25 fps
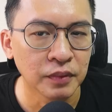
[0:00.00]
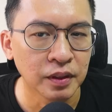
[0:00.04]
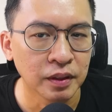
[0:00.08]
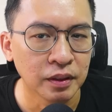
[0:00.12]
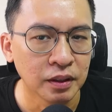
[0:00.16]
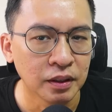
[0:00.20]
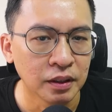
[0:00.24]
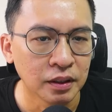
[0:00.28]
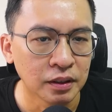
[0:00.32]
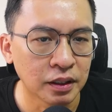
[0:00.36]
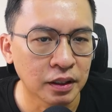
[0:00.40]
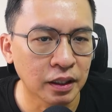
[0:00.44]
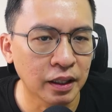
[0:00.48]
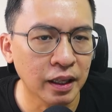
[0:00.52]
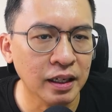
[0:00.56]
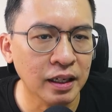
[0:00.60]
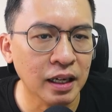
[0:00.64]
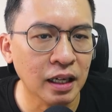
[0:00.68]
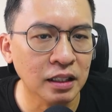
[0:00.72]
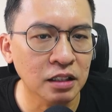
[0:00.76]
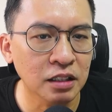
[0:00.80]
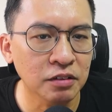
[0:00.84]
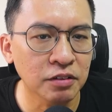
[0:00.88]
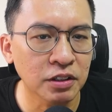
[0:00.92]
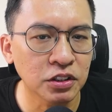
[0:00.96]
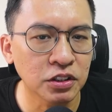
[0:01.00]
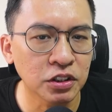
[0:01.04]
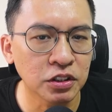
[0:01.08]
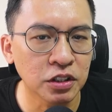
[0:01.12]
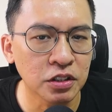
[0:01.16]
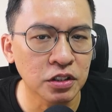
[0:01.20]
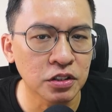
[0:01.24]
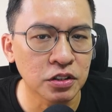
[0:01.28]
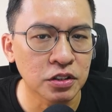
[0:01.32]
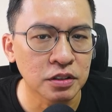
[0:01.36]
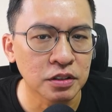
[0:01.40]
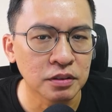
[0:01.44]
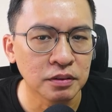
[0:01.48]
The Lake Garden
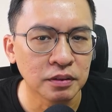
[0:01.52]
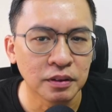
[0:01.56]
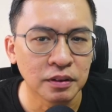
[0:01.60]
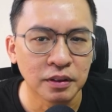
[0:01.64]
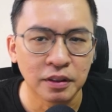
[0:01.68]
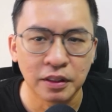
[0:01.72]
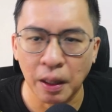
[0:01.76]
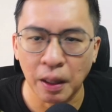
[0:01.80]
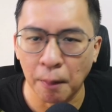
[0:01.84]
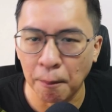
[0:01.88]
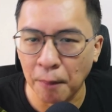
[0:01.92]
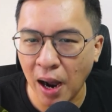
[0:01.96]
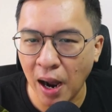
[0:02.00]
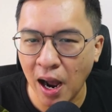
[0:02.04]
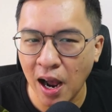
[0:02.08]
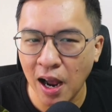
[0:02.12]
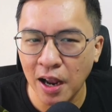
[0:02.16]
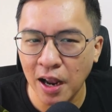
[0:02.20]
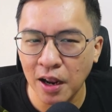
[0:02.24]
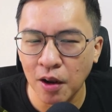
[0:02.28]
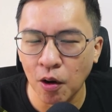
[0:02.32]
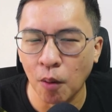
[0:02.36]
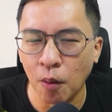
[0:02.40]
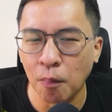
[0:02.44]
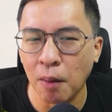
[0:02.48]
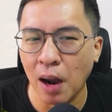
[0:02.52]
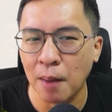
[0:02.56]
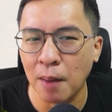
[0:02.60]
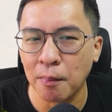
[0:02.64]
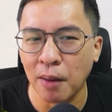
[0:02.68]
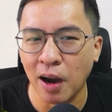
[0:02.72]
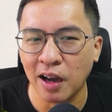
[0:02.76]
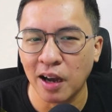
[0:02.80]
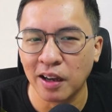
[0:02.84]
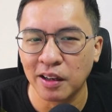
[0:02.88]
Residence can buy or buy.